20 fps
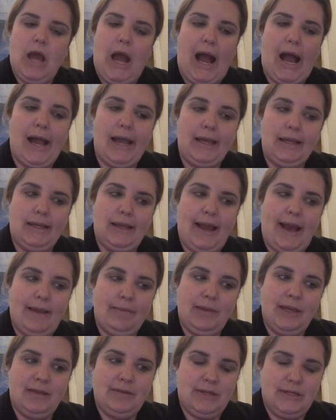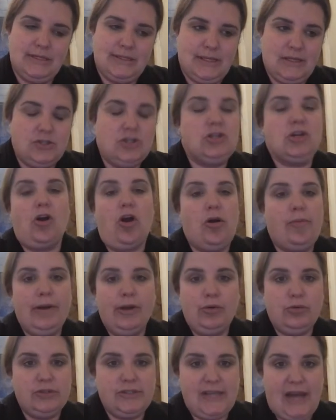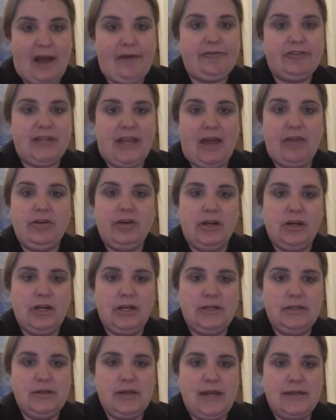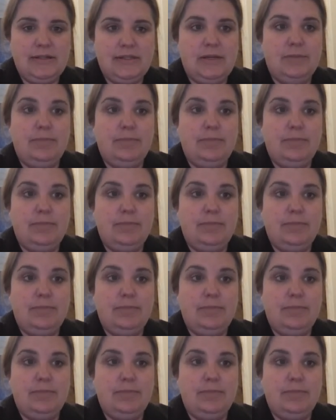I made the decision to call my whole staff together and to